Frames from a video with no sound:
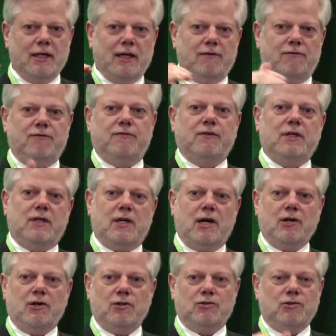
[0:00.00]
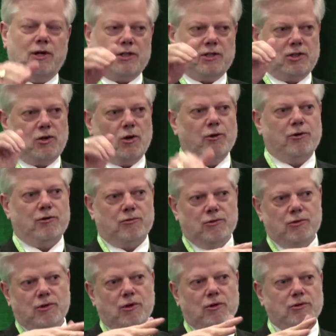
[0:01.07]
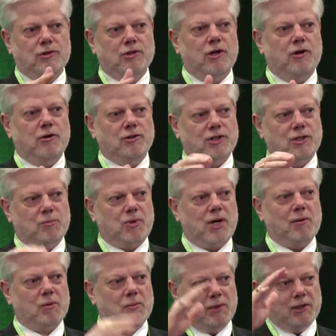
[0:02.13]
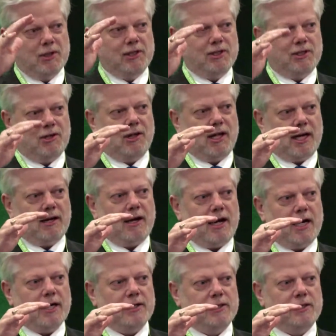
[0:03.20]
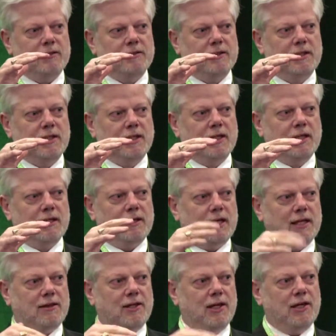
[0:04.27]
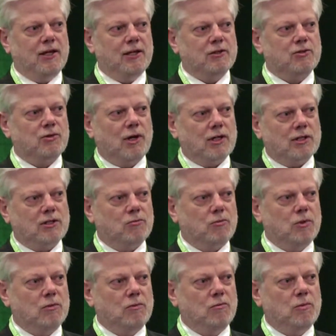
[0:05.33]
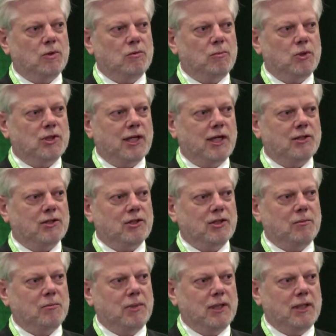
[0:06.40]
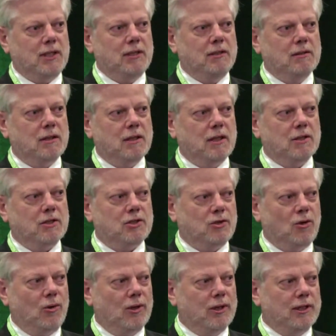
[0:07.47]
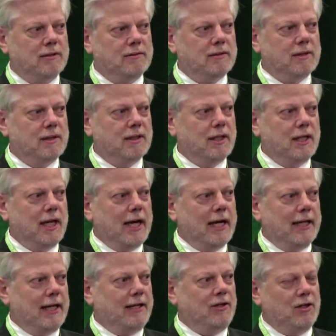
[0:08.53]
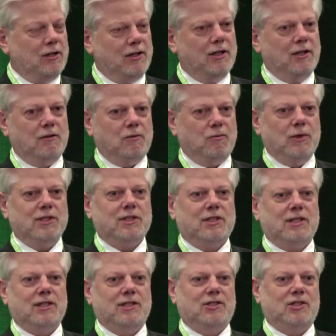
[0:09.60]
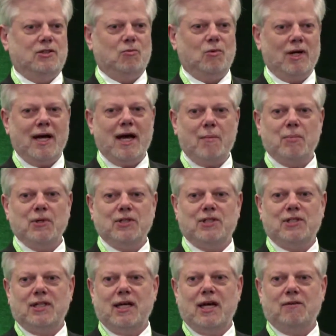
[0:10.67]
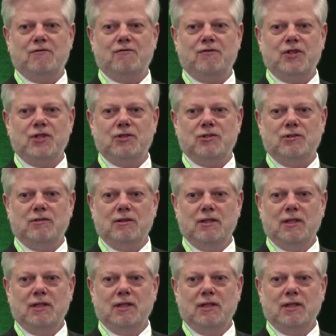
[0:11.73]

if cargo trucks go through those zones, the probabilities are a lot higher that their trucks would potentially be stolen. And then the risk is what happens to that food?